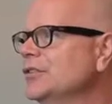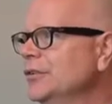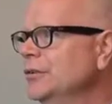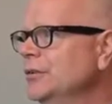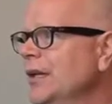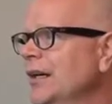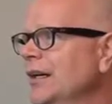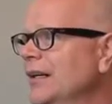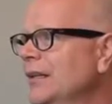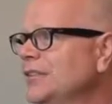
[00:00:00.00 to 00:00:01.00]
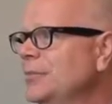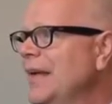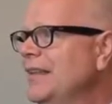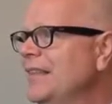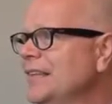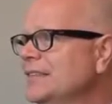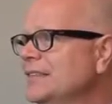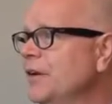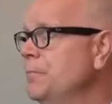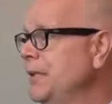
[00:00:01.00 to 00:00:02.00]
to make
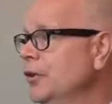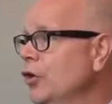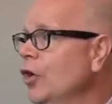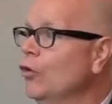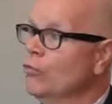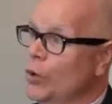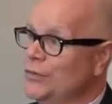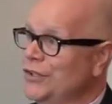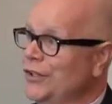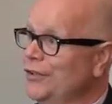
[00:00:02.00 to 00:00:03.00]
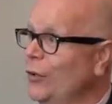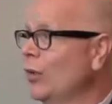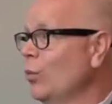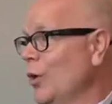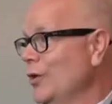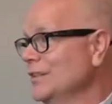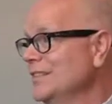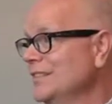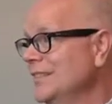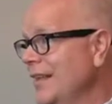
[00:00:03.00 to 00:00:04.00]
things appear rosier or
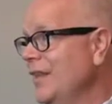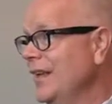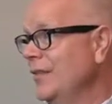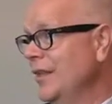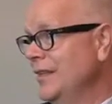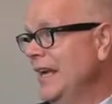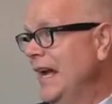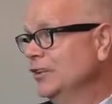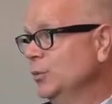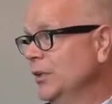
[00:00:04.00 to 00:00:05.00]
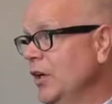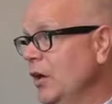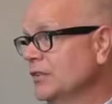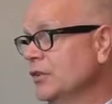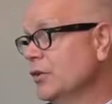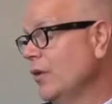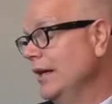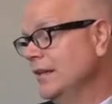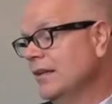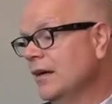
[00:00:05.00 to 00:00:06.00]
worse than they actually are? So you're
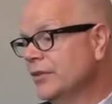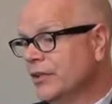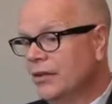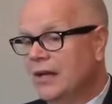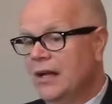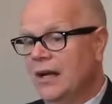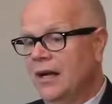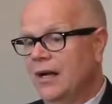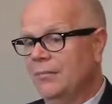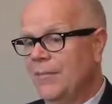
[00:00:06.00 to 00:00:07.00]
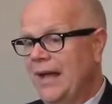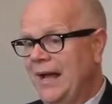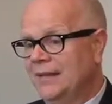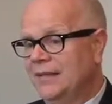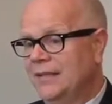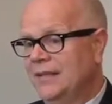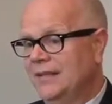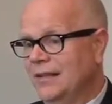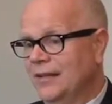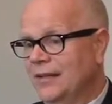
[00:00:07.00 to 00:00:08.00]
right. The governor, at the
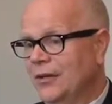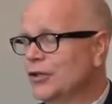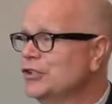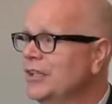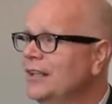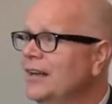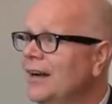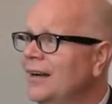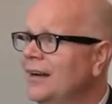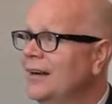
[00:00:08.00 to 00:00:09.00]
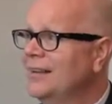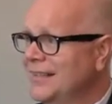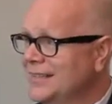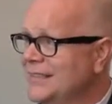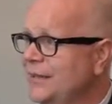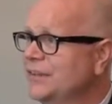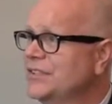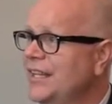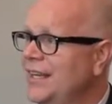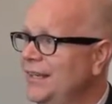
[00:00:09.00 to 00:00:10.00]
urging, I think it's safe to
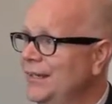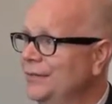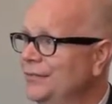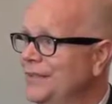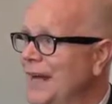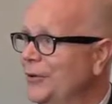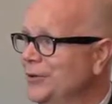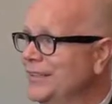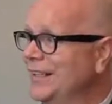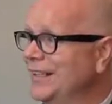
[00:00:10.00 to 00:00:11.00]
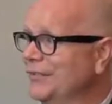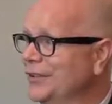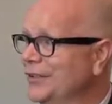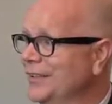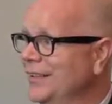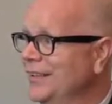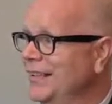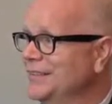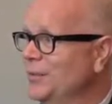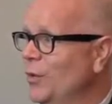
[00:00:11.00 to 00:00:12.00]
say, of now Lieutenant Governor
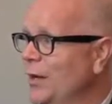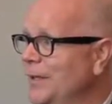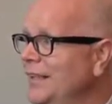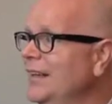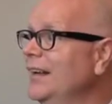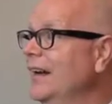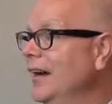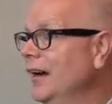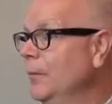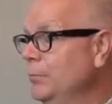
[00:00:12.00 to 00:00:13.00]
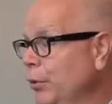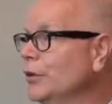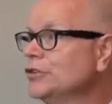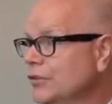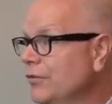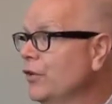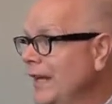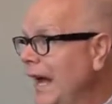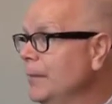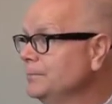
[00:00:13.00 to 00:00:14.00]
Nancy Wyman, pushed for
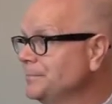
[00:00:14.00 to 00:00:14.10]
GAAP.